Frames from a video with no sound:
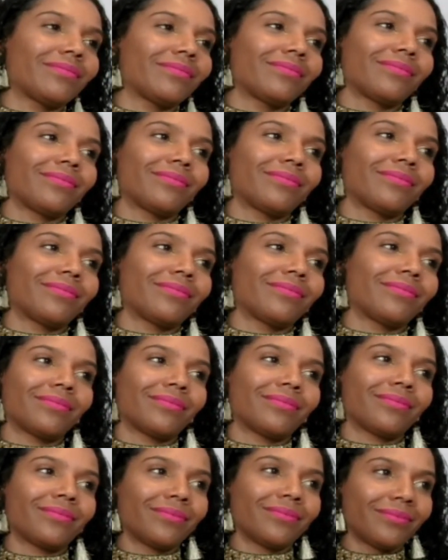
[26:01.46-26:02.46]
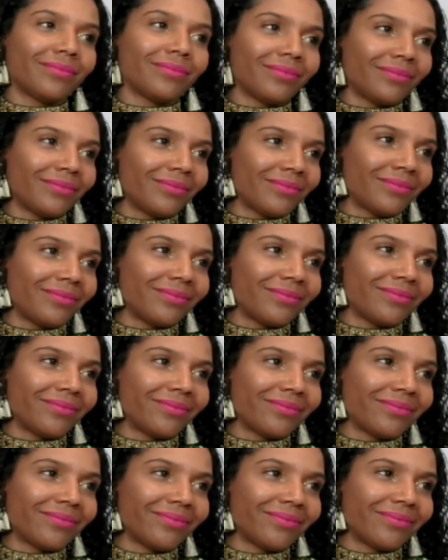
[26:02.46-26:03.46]

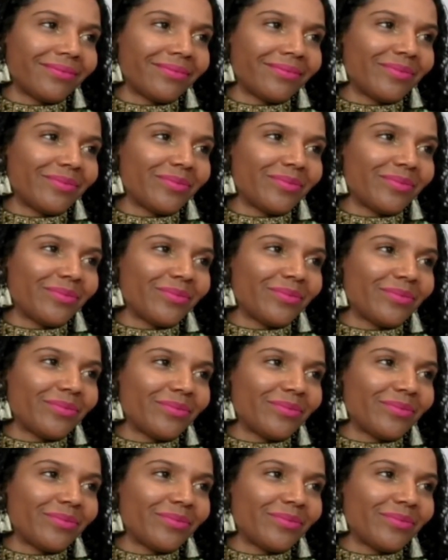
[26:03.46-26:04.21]
(not speaking)